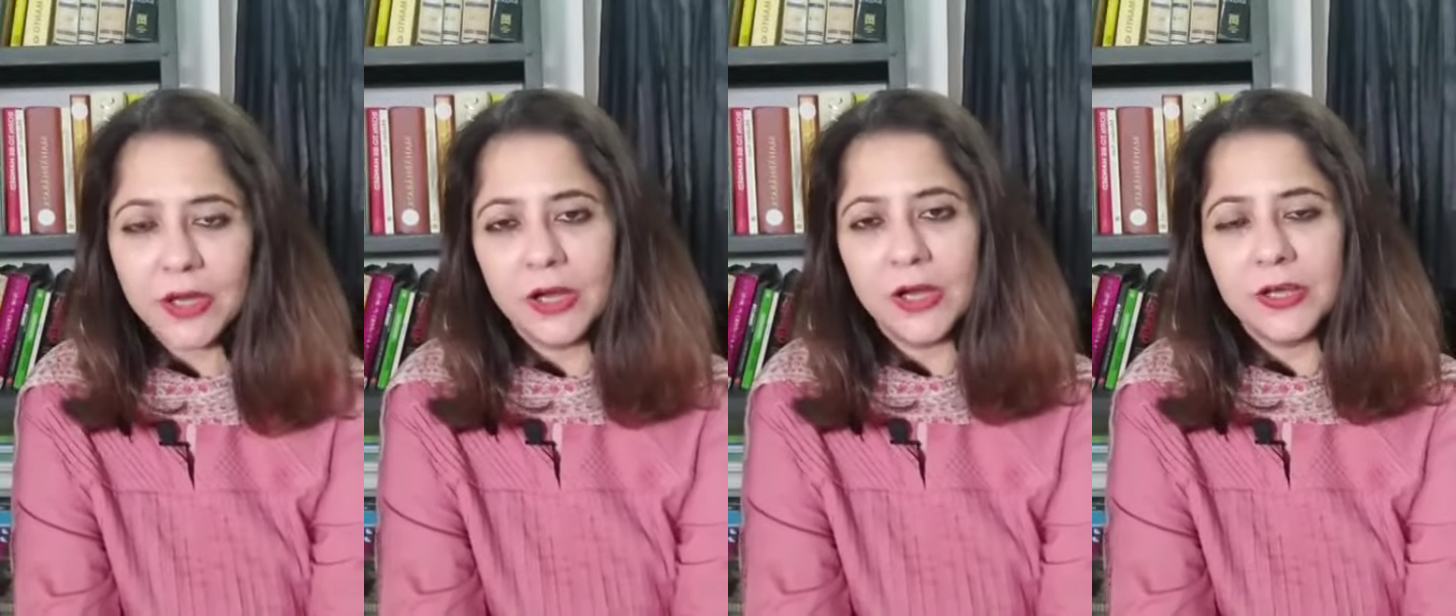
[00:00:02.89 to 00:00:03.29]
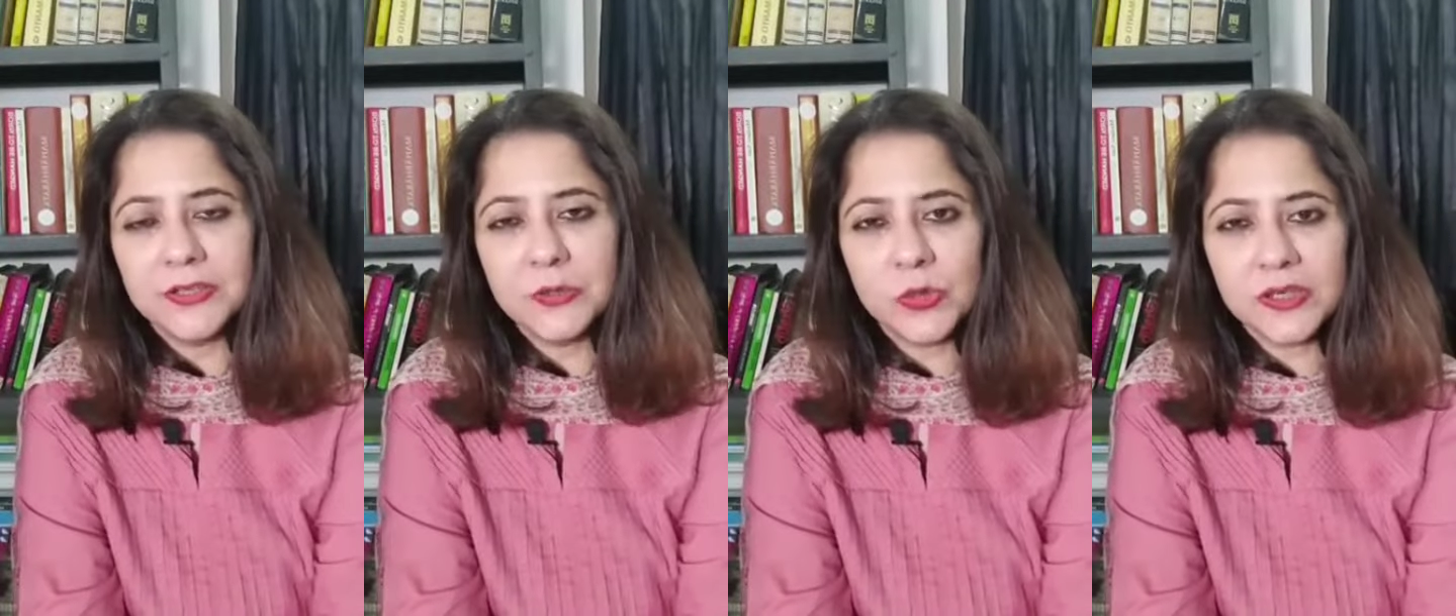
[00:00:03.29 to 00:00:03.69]
Uh,
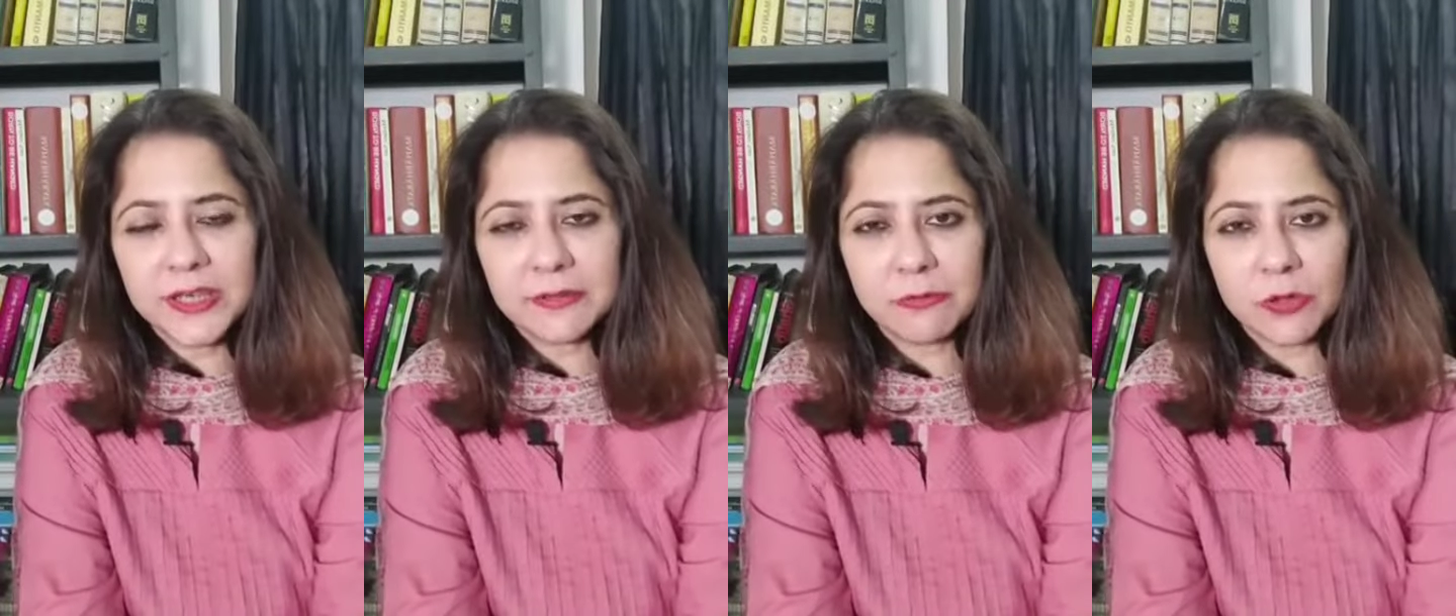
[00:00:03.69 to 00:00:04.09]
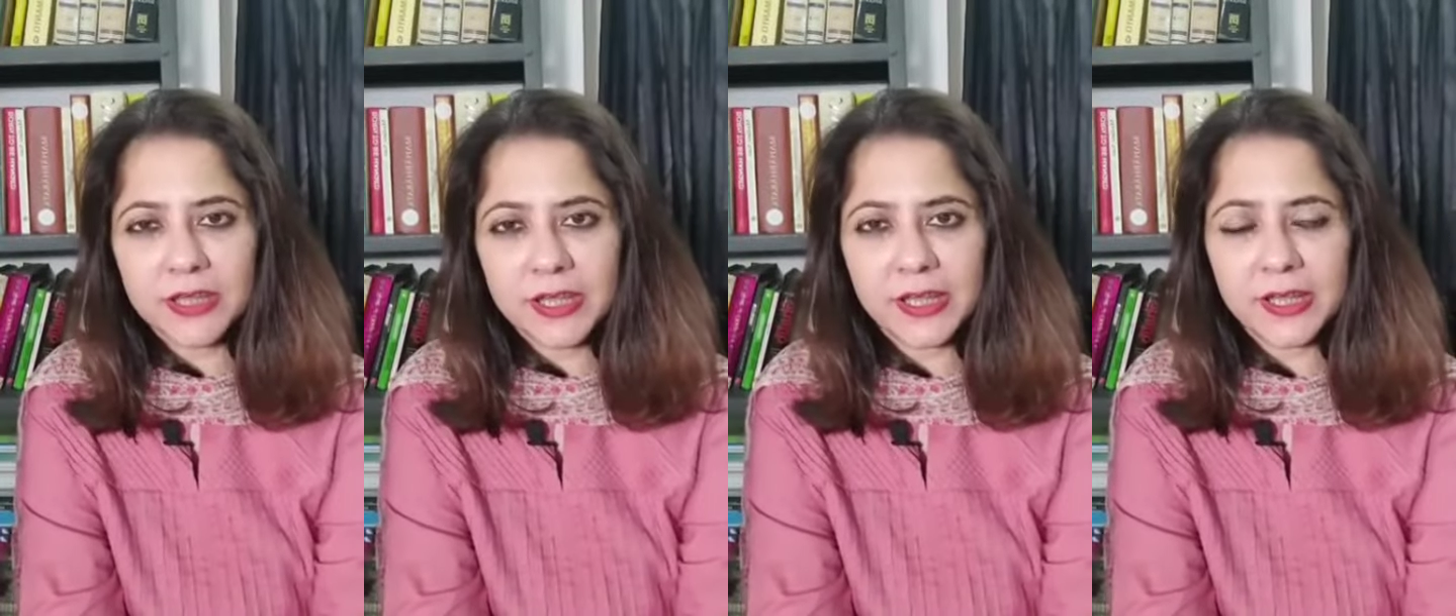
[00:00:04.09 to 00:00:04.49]
the verdict for
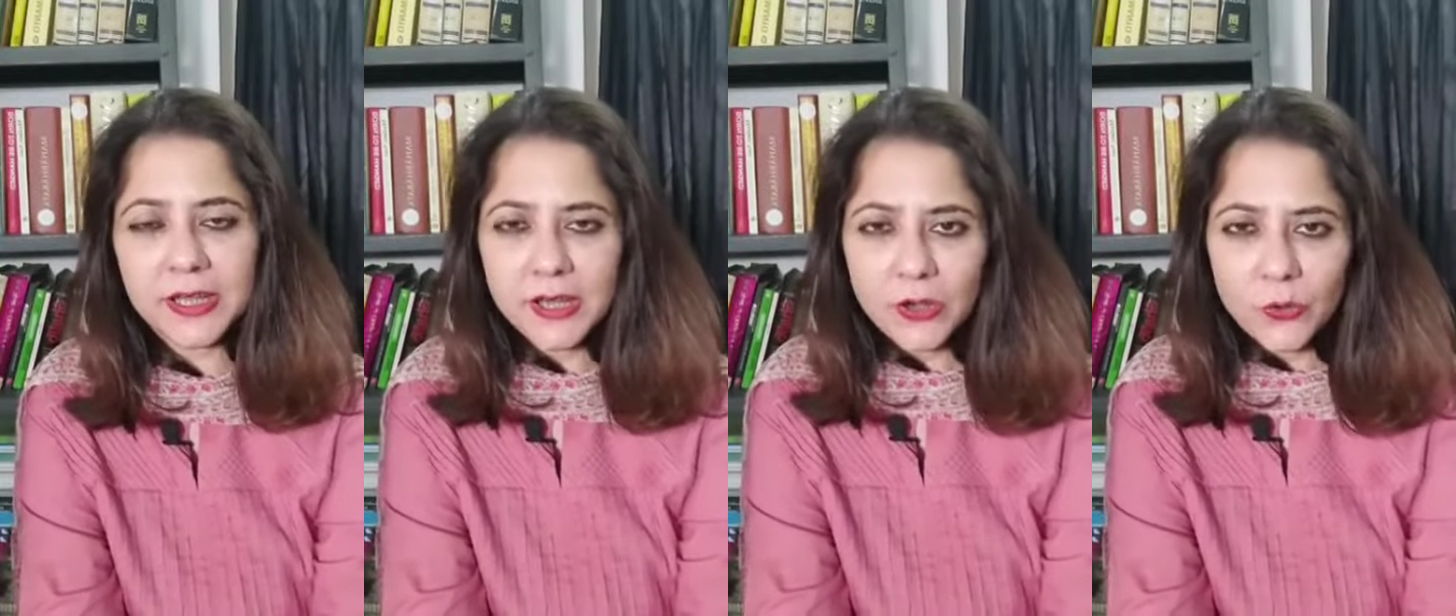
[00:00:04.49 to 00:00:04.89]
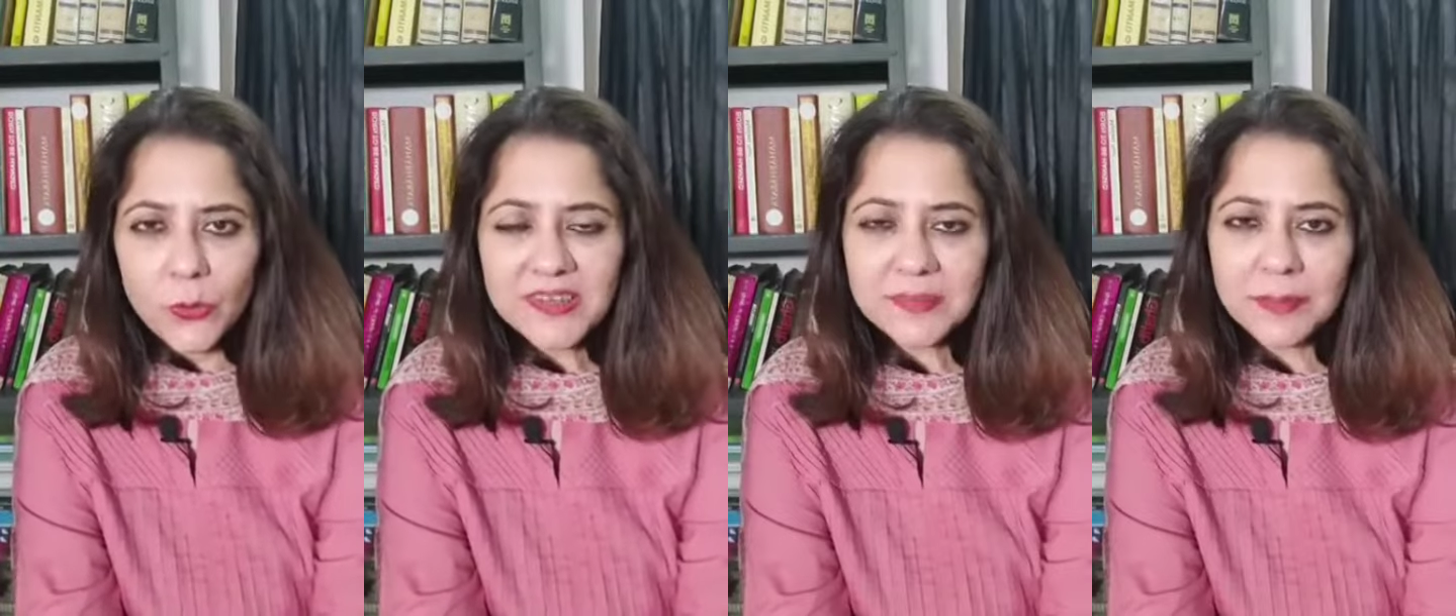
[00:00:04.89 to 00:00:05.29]
the
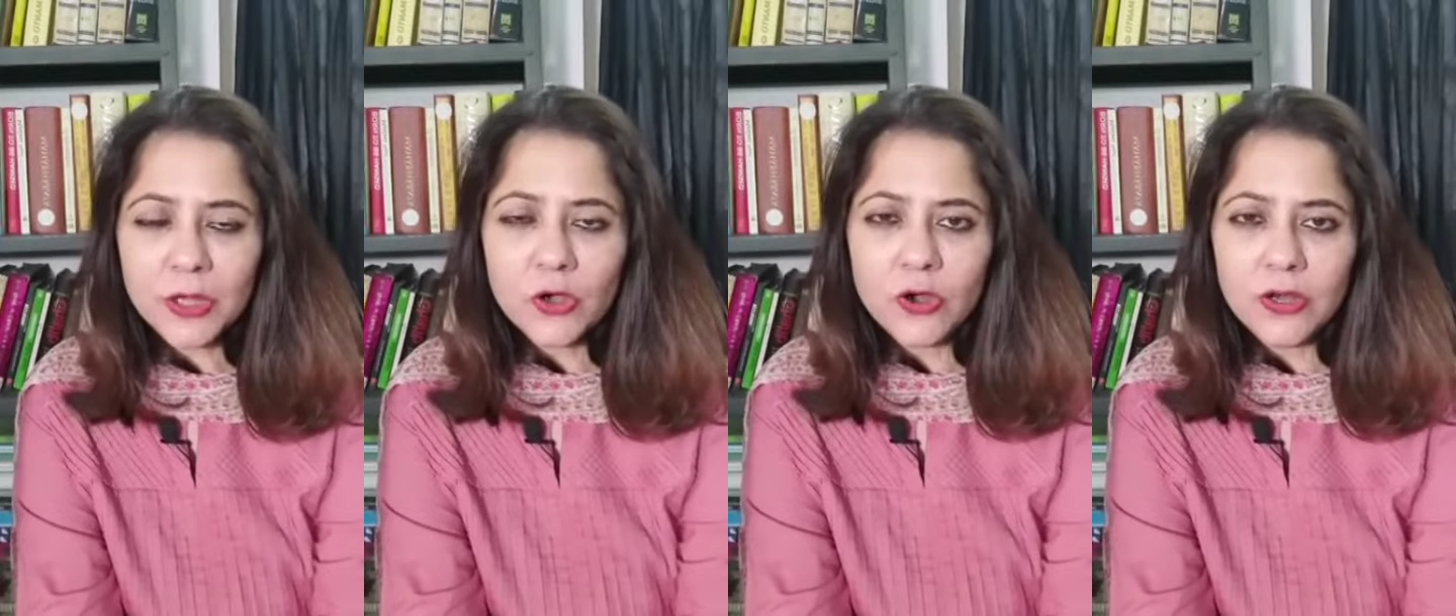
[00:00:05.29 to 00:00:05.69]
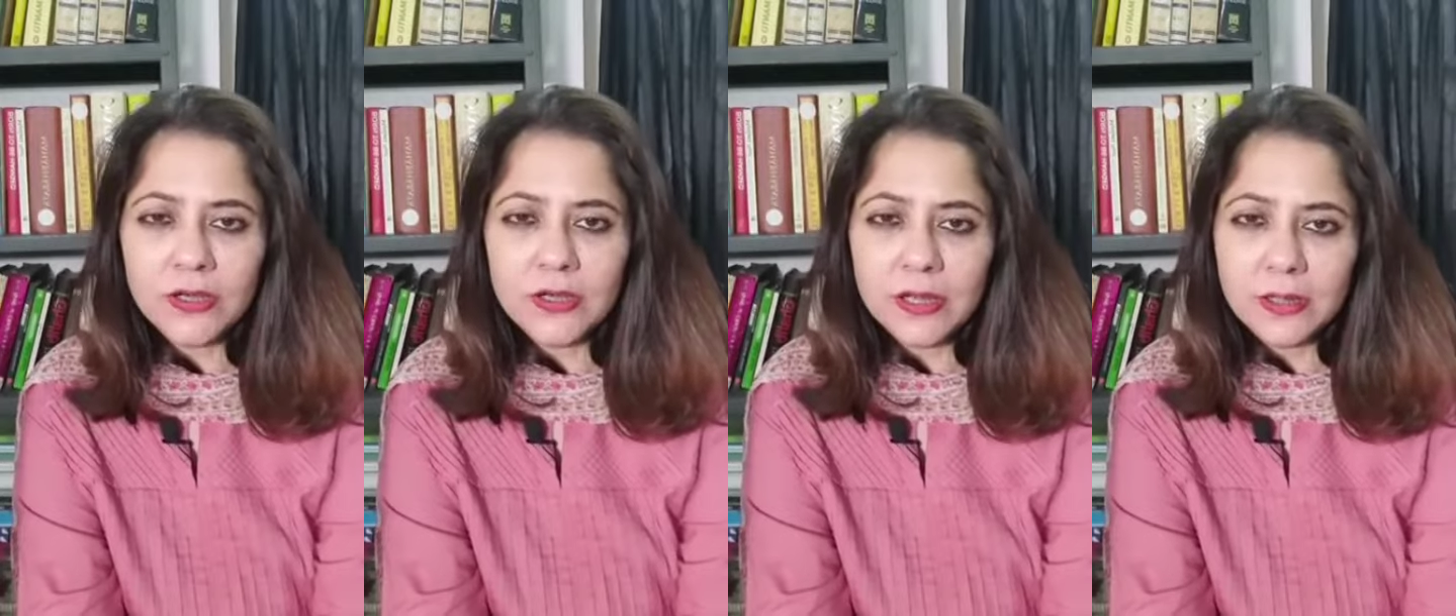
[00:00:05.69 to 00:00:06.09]
West
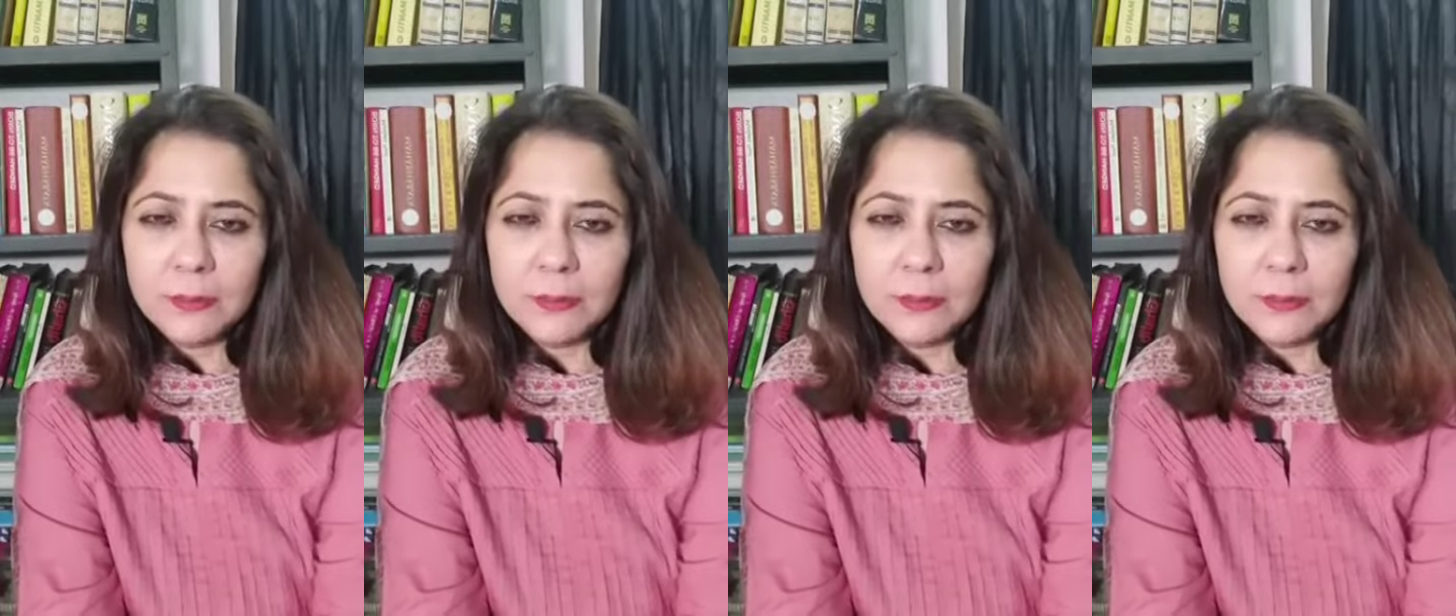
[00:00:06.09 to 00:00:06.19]
Bengal